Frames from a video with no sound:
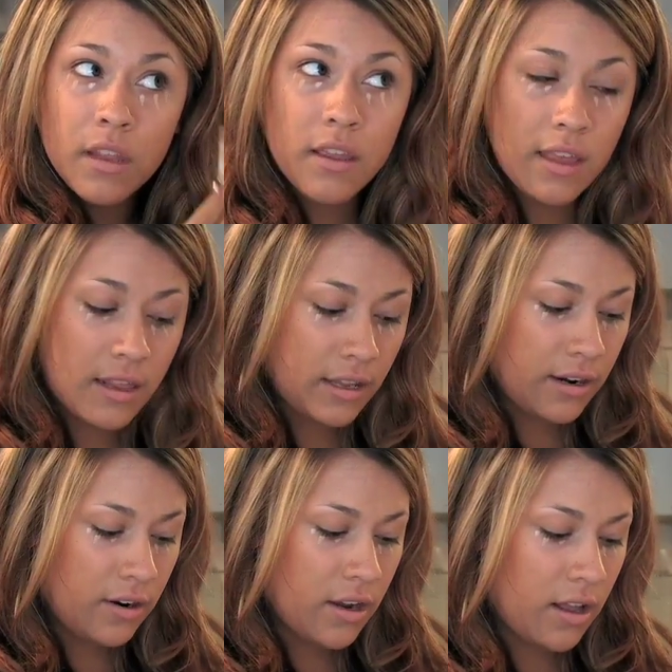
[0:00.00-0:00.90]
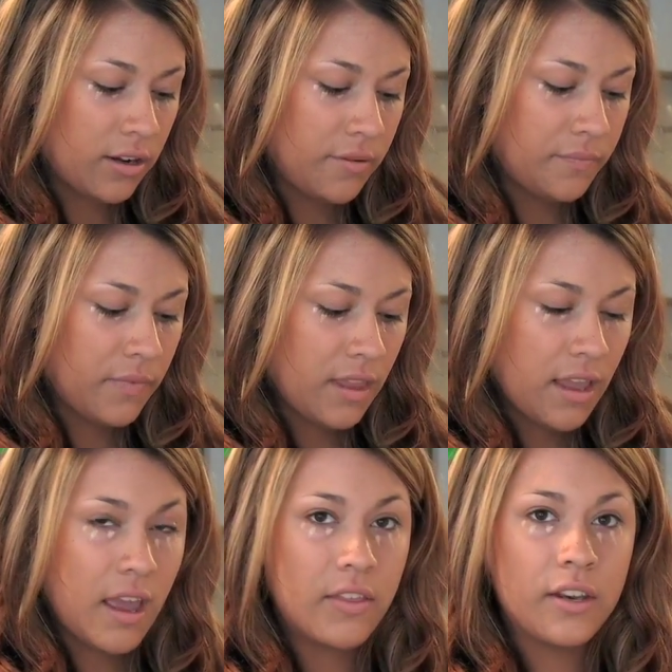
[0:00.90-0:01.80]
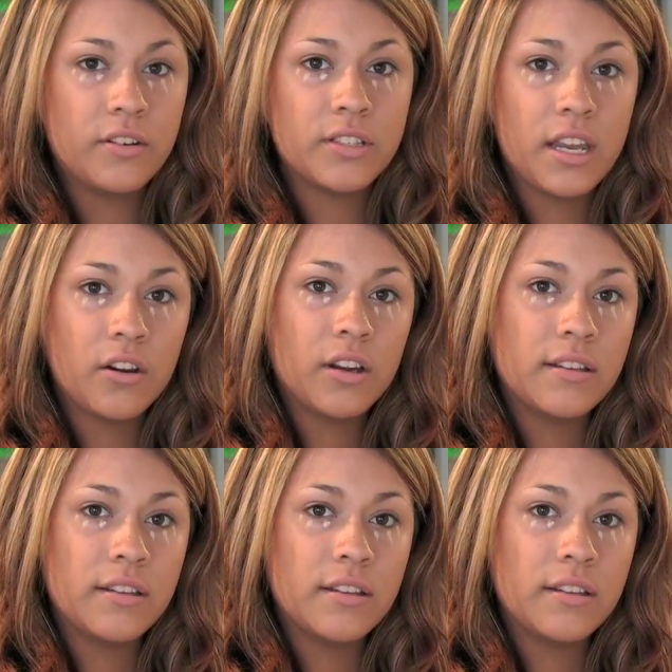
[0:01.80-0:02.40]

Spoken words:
in that lighter color, and then you'll take your